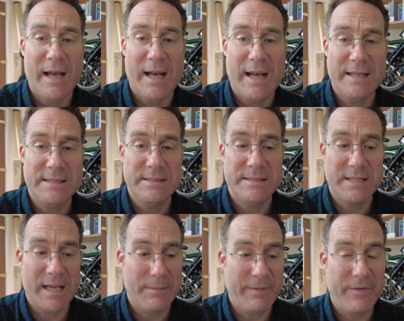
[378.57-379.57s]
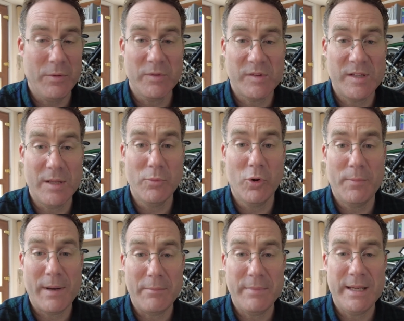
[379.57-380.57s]
And if you want to know more
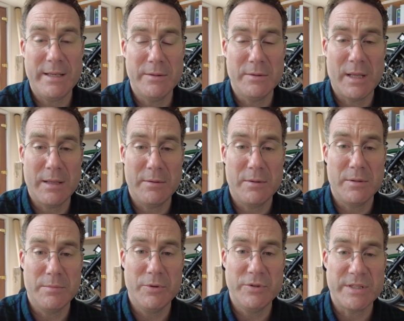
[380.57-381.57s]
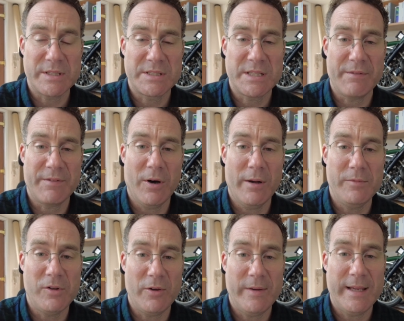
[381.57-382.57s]
about me and the music stuff that I'm
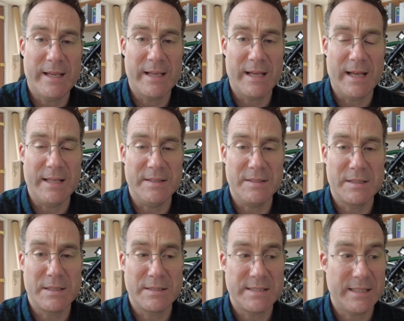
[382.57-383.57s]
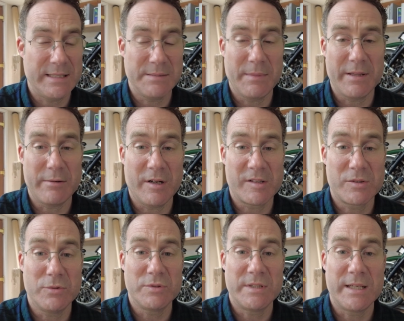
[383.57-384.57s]
doing and see some other articles,